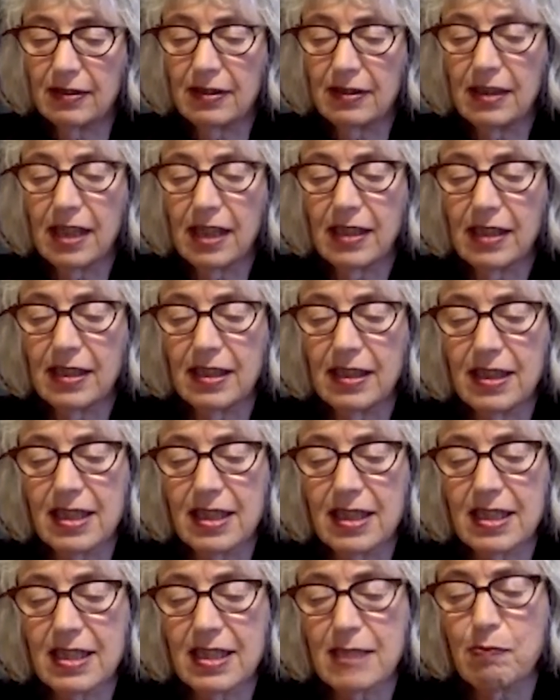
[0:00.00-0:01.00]
not at
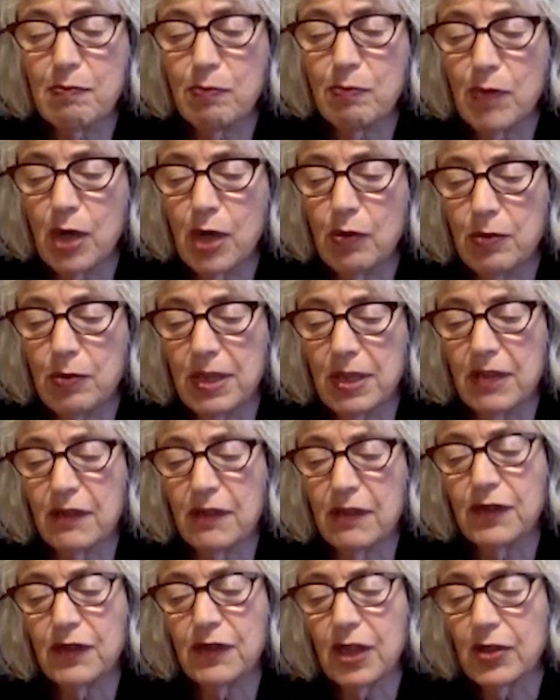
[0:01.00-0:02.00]
this moment,
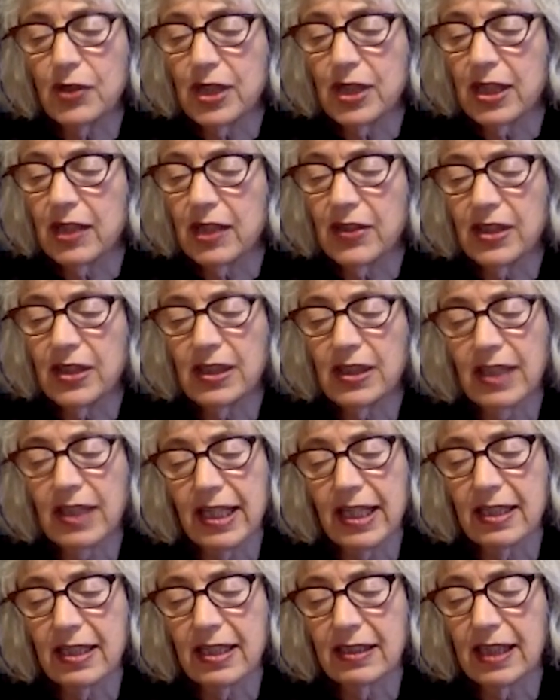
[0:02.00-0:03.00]
floating on the
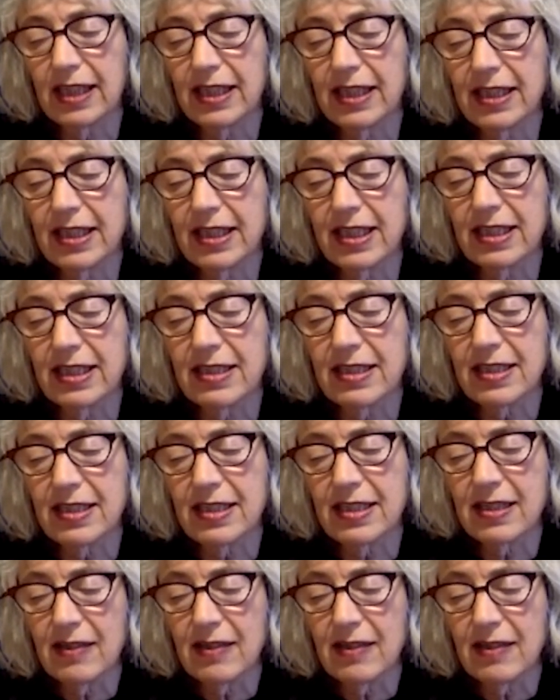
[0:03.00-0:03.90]
lake like this.